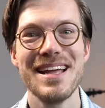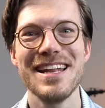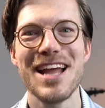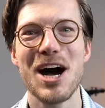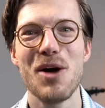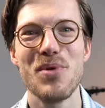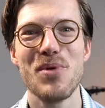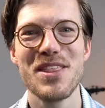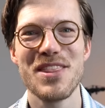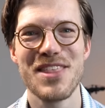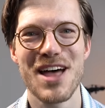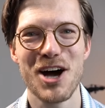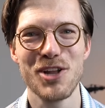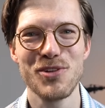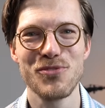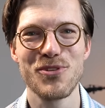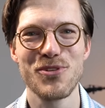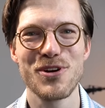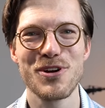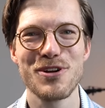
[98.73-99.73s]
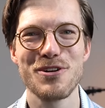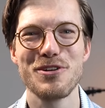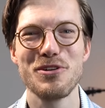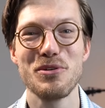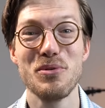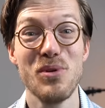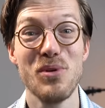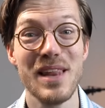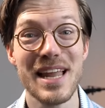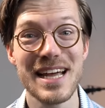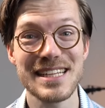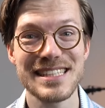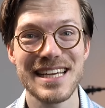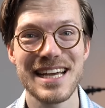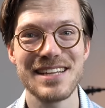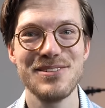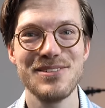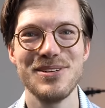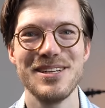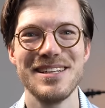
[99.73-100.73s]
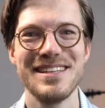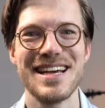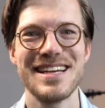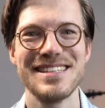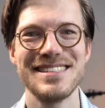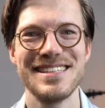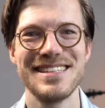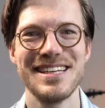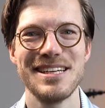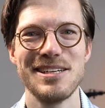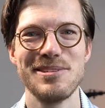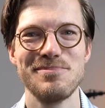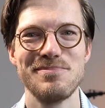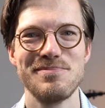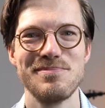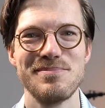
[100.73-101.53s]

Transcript: Now, without further ado, let's get to the testing.